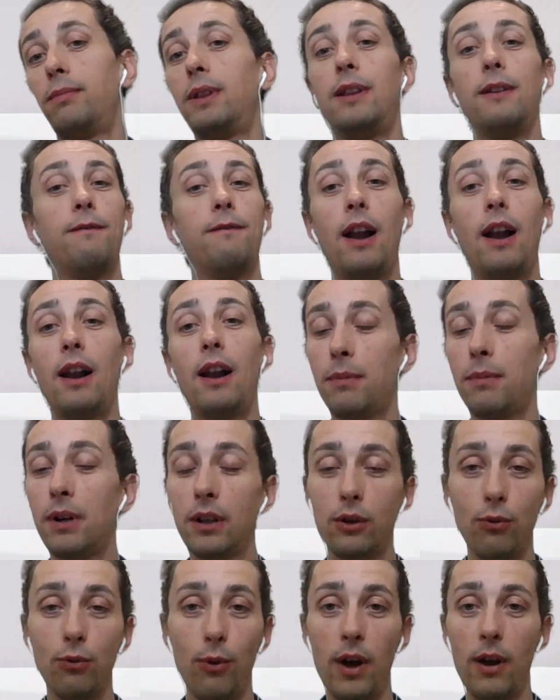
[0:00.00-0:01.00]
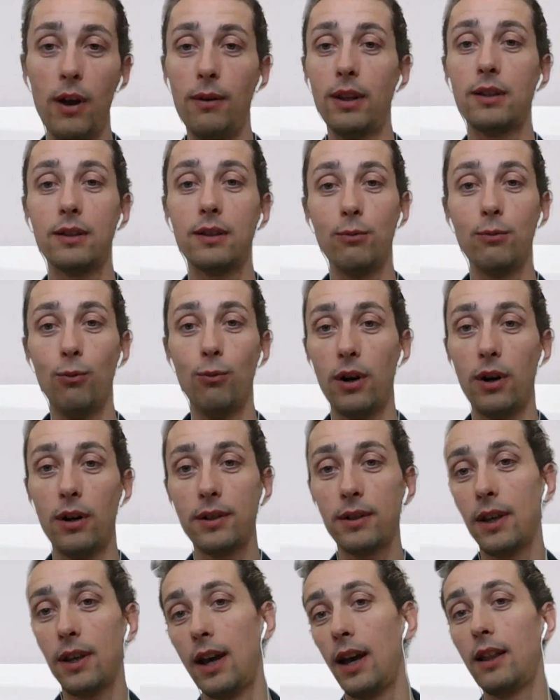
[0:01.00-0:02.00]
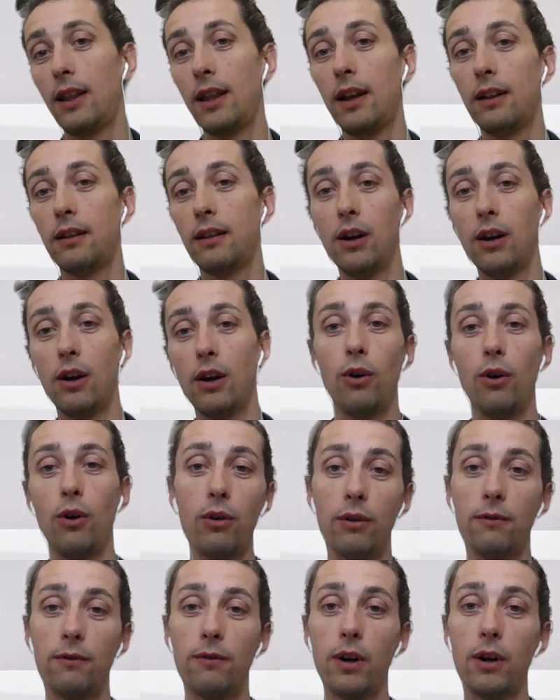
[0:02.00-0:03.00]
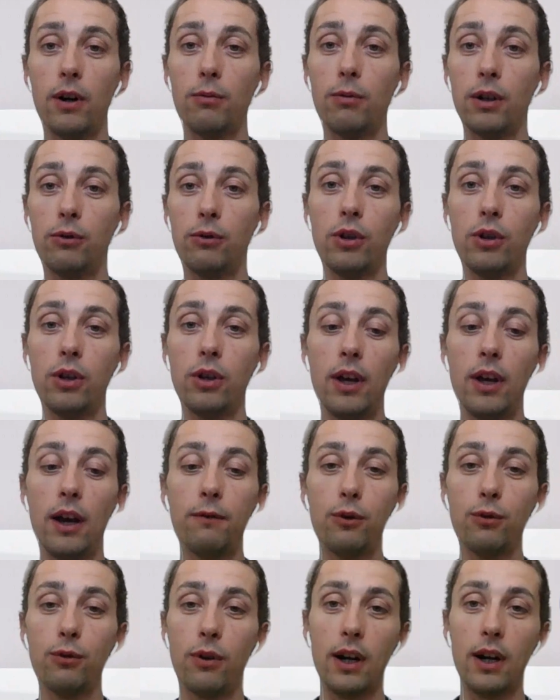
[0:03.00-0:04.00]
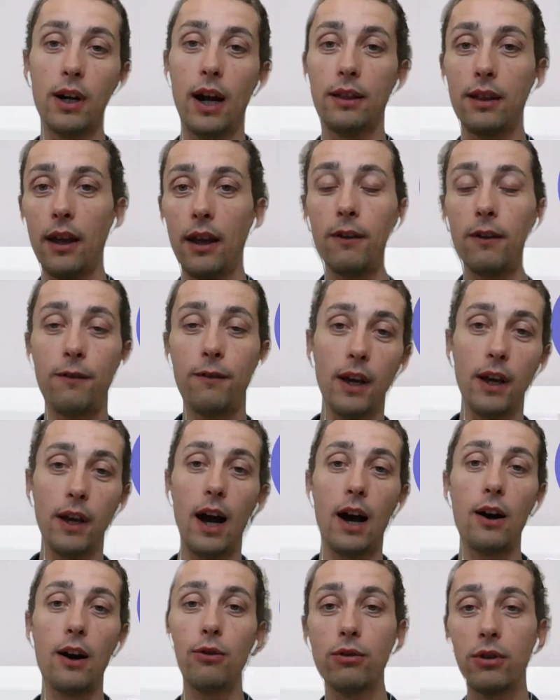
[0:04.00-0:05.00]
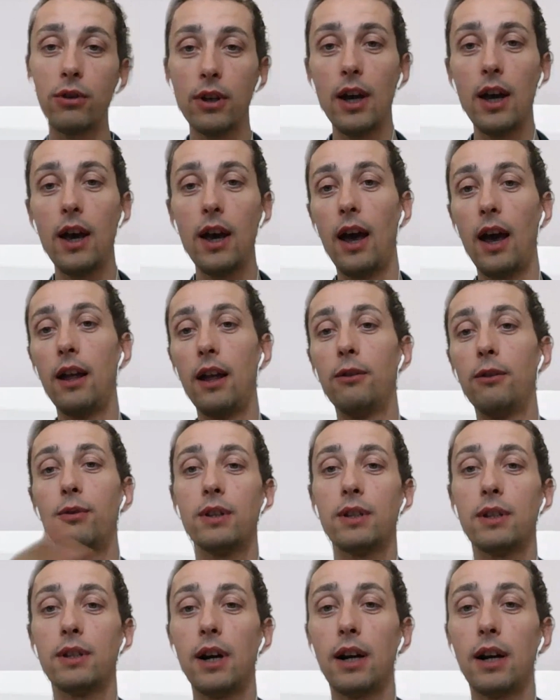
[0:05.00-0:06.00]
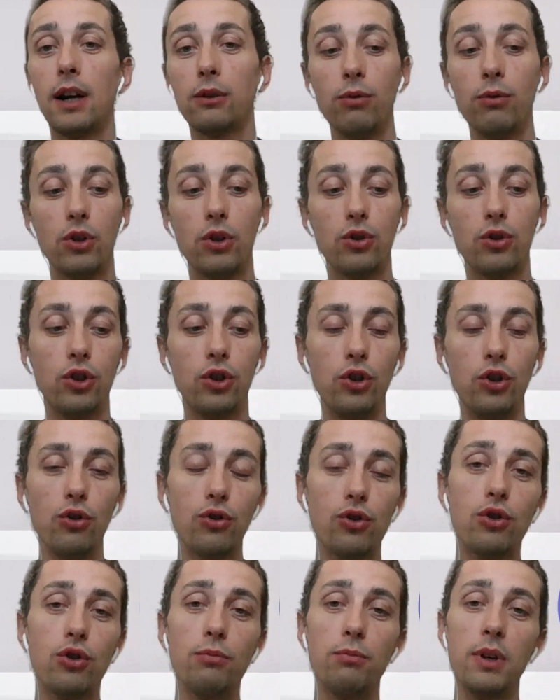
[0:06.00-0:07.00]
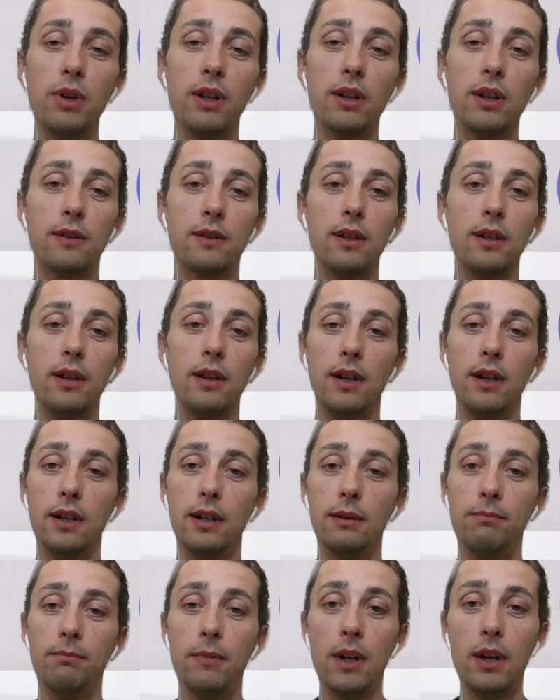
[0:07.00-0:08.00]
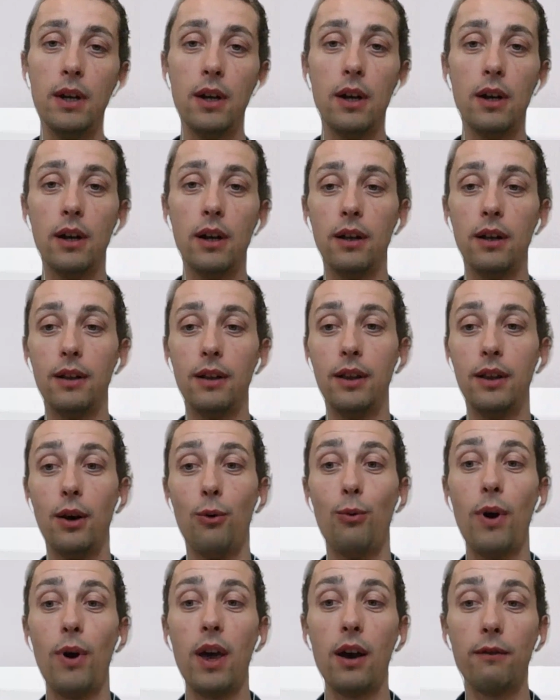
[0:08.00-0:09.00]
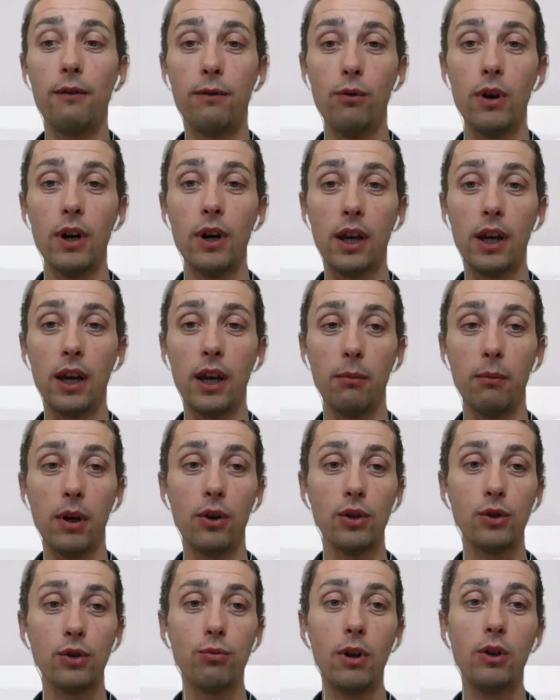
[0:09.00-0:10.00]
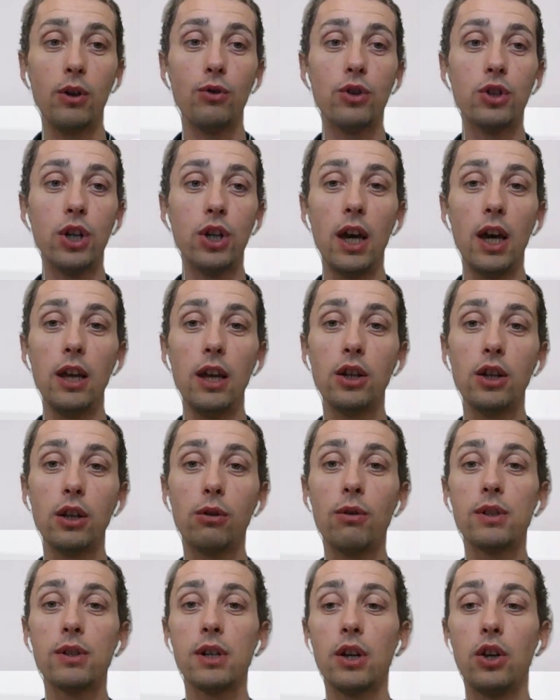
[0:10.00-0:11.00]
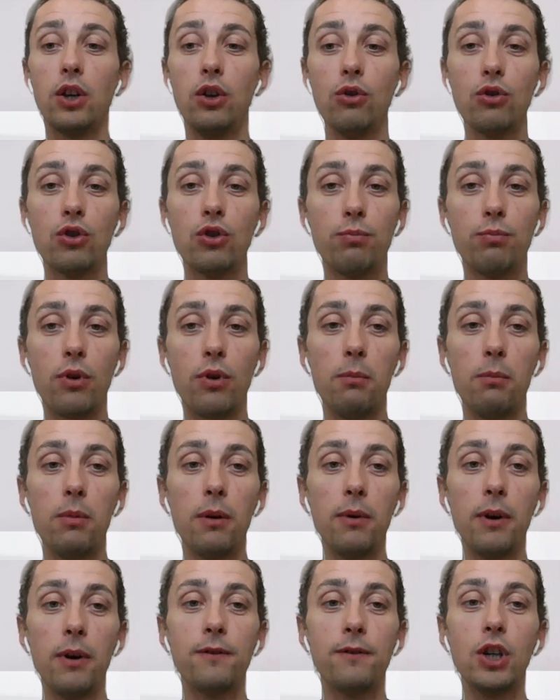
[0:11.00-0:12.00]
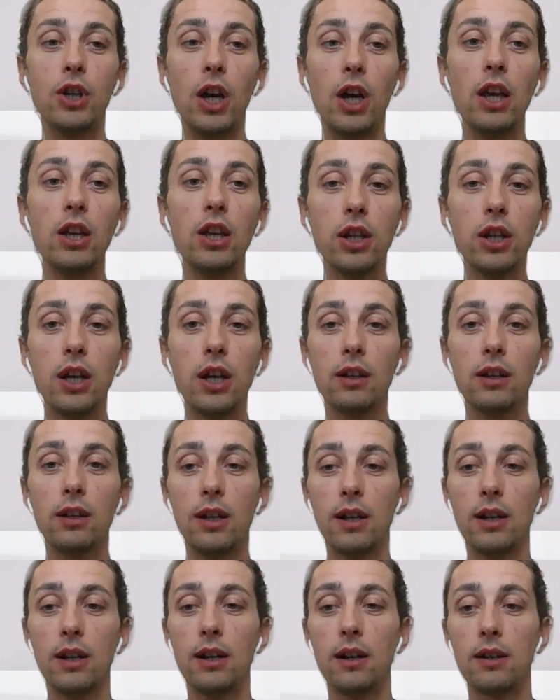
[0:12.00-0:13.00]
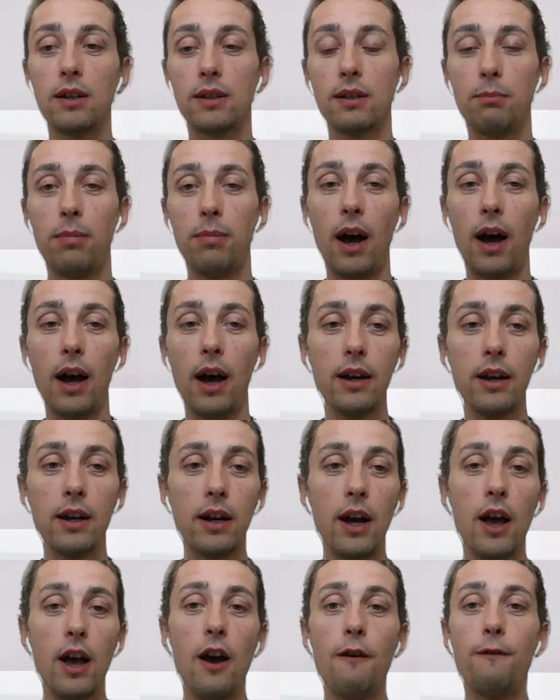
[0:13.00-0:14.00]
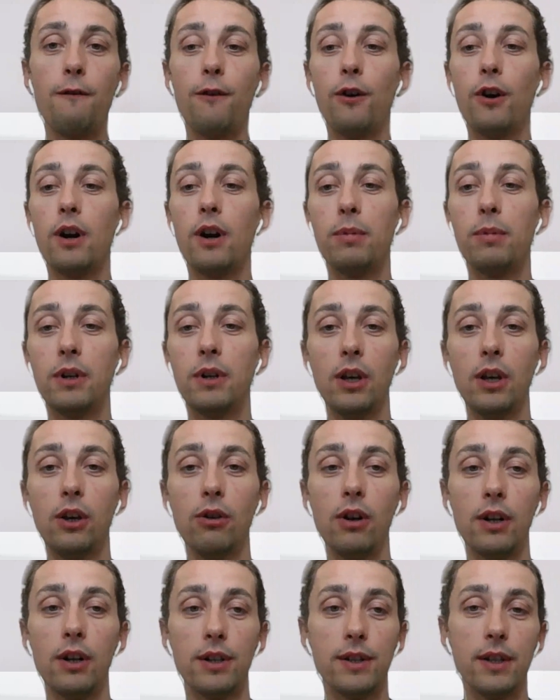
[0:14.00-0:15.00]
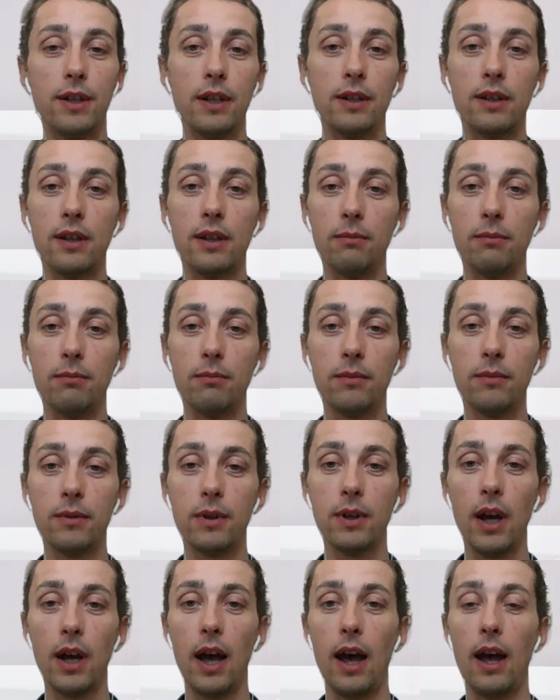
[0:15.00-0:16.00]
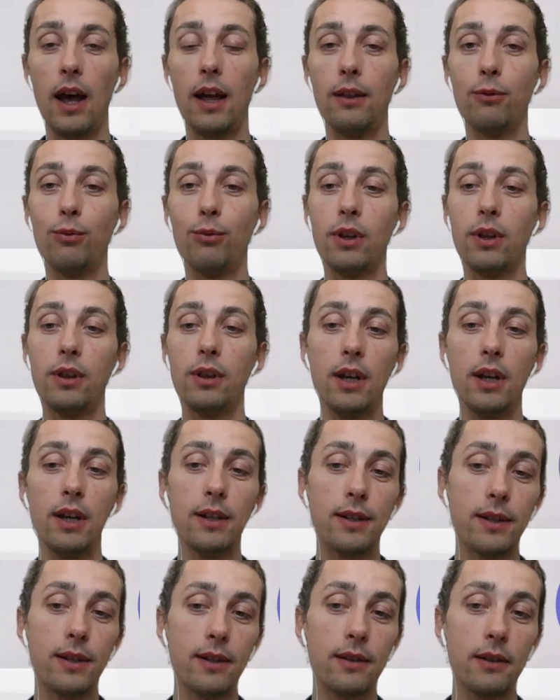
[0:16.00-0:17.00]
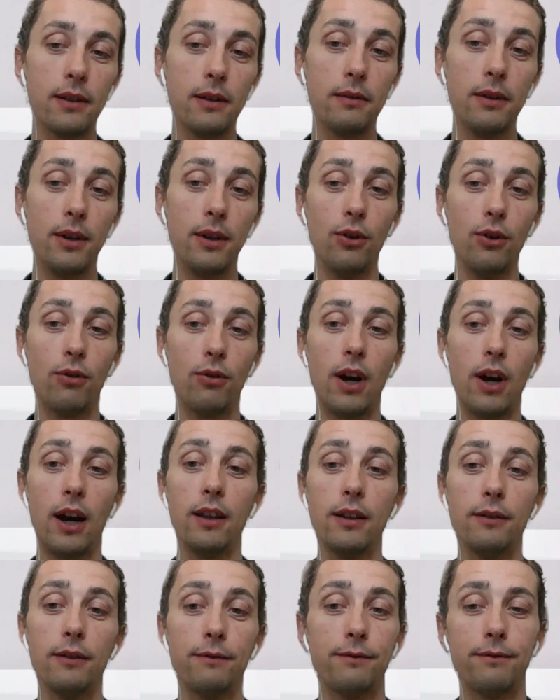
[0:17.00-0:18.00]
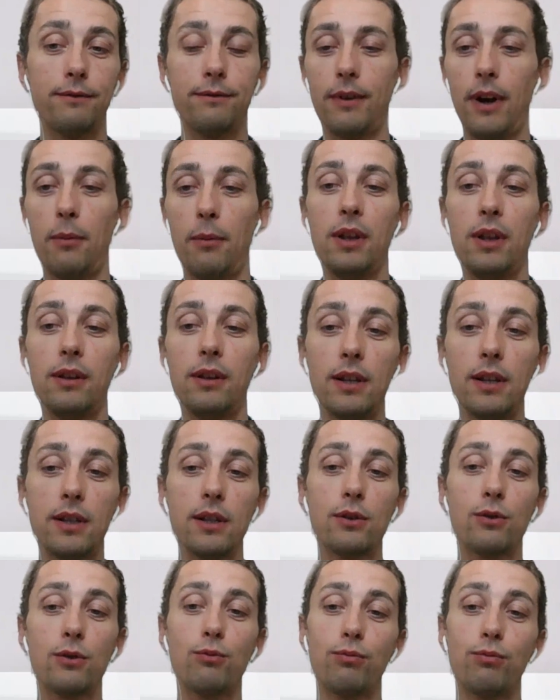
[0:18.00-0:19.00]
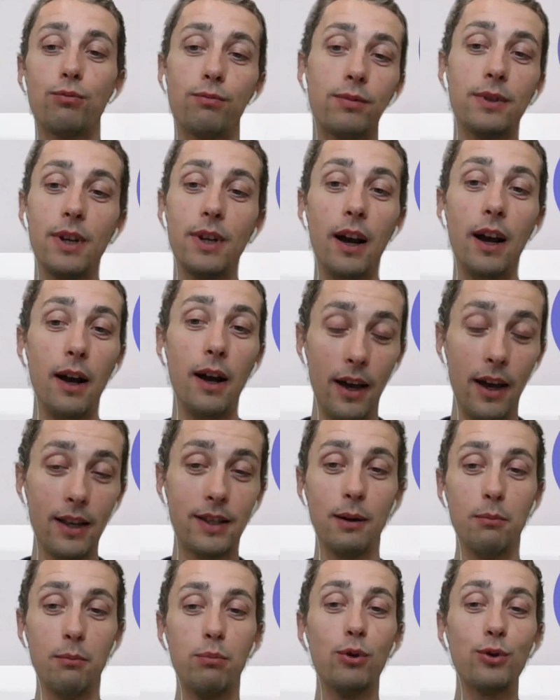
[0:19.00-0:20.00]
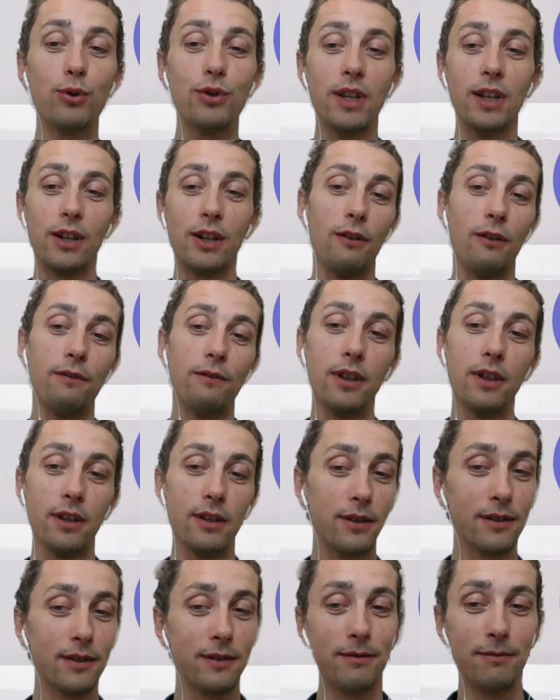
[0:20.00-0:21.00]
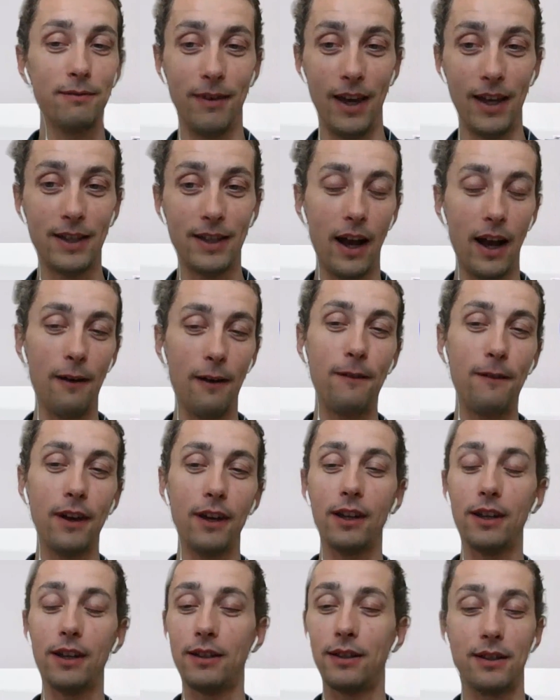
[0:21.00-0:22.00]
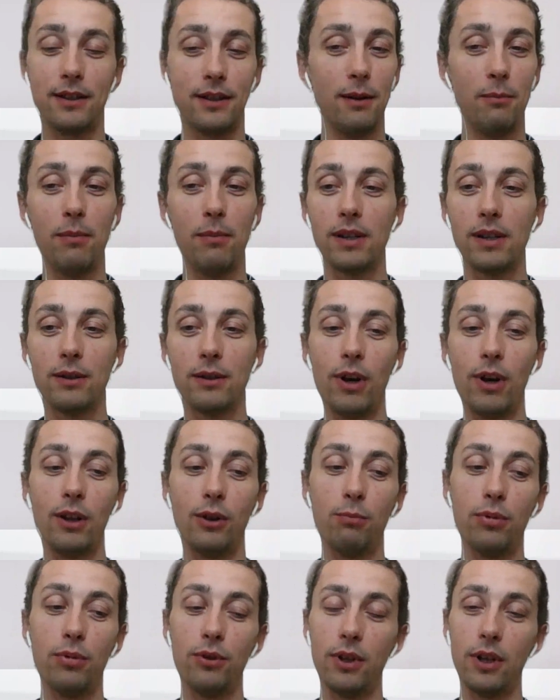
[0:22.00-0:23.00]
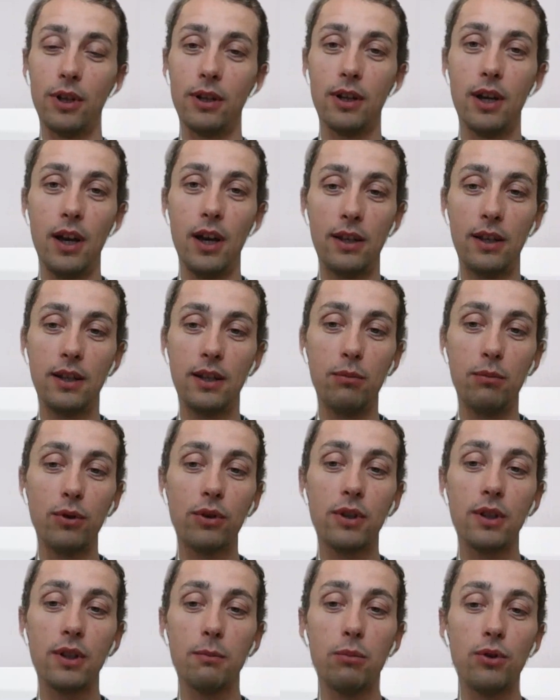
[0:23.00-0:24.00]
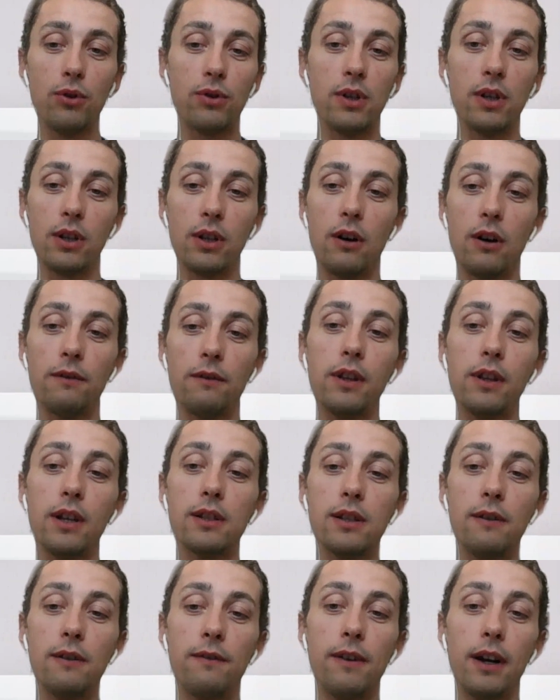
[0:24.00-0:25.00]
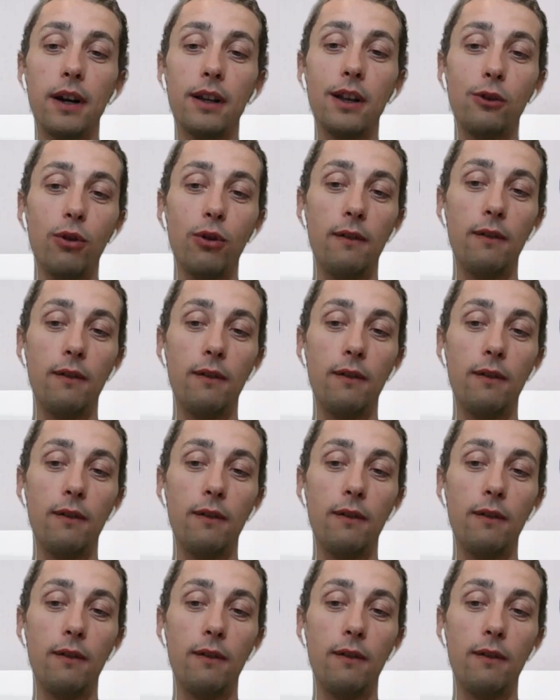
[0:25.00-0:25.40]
development where it was and then go on forward. You don't have to cut everything out and restart, which used to be the way of working, because when you change, it was a huge problem of changing the supplier for a particular system. And with this, you kind of, I mean, it's a boost in confidence. I think it's the best way to put it. It's a boost in confidence. The fact that you